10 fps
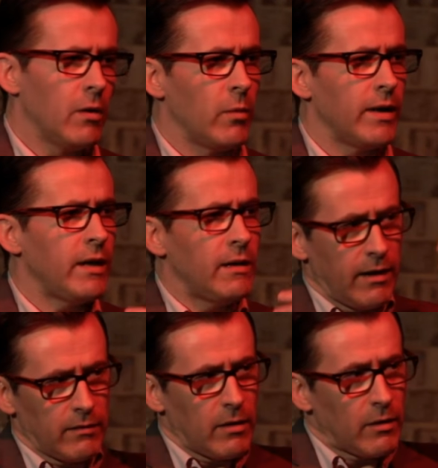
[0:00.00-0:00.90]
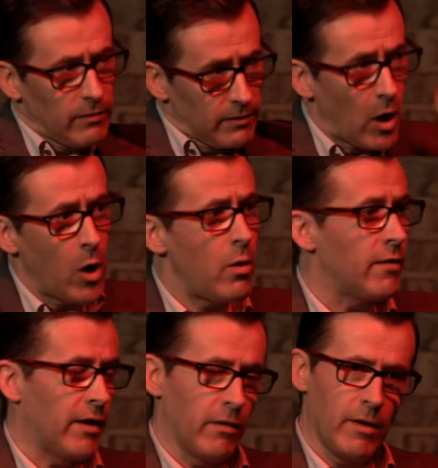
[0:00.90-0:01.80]
we let go
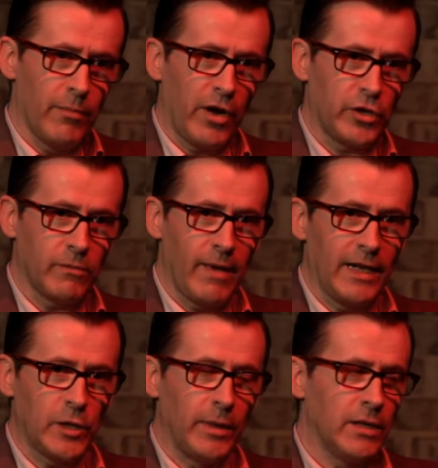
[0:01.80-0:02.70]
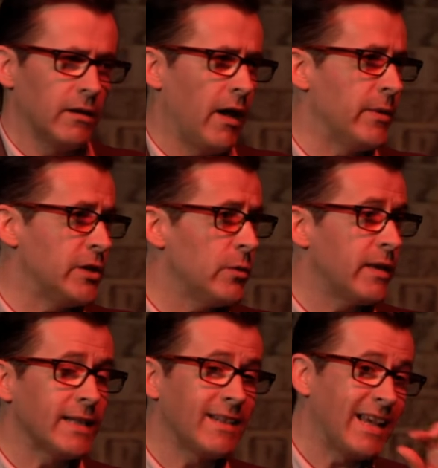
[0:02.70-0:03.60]
of our impression management, and we do
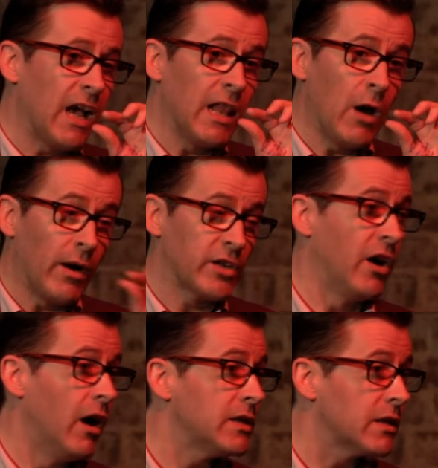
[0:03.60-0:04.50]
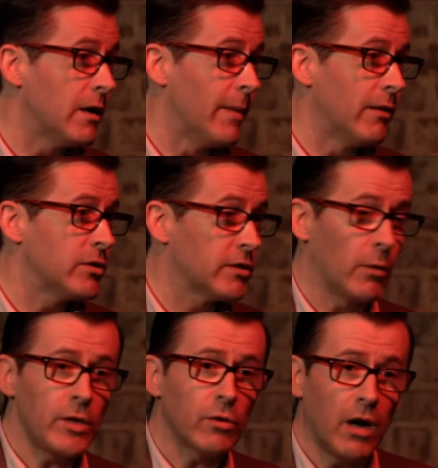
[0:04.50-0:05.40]
things like allow our tongue to come out. So
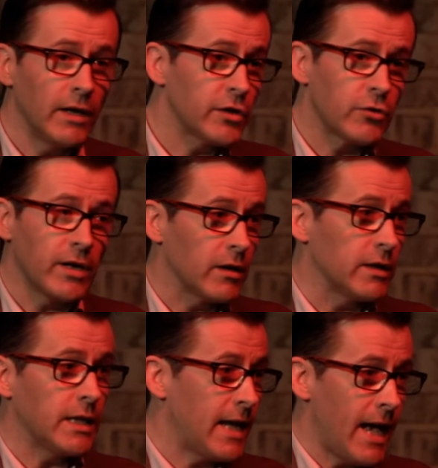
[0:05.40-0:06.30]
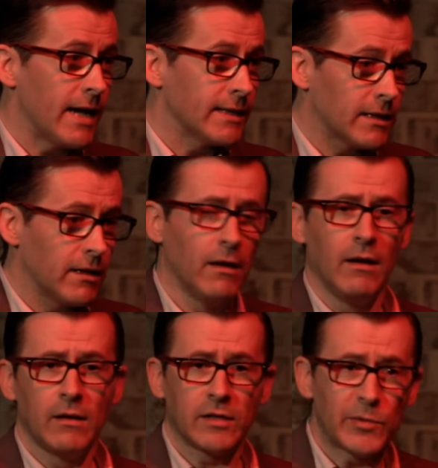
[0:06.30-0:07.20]
when you're concentrating on a task,
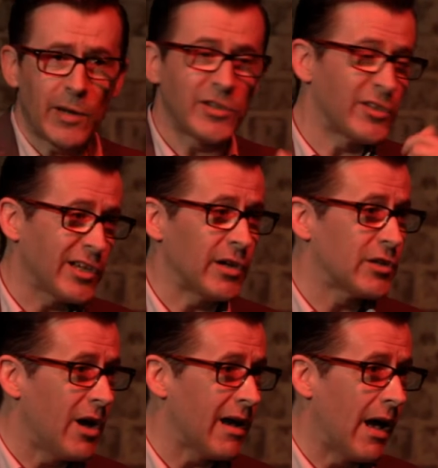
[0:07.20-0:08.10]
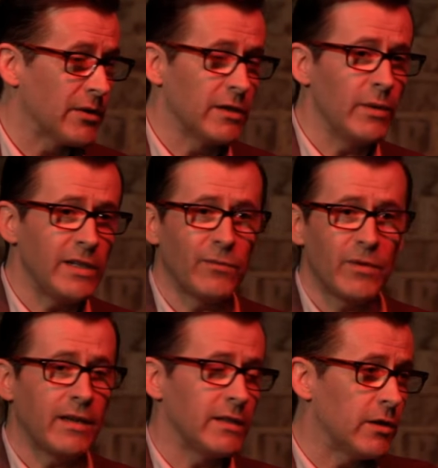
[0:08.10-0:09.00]
sometimes you stick your tongue out, and the reason for
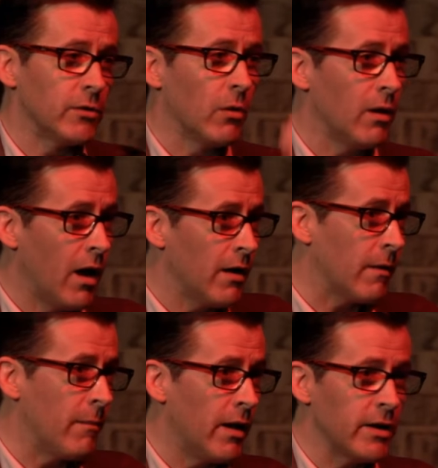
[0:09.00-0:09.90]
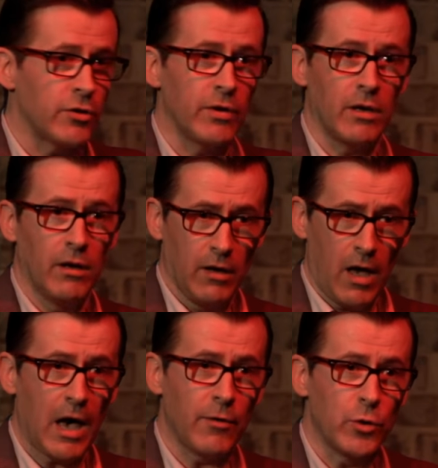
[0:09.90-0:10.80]
that is you're no longer monitoring
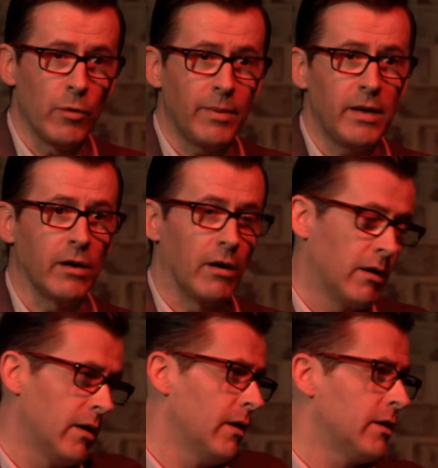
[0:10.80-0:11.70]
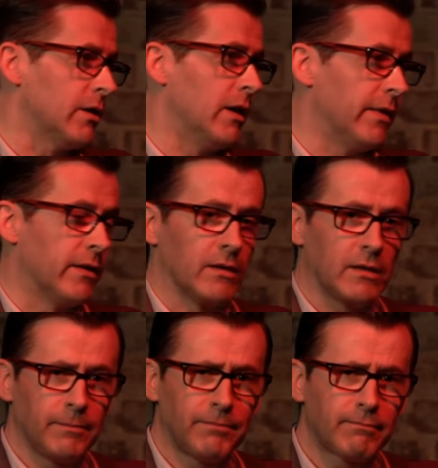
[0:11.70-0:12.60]
how you appear to
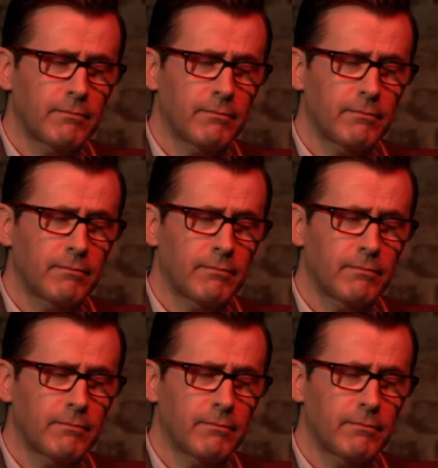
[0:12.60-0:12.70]
others.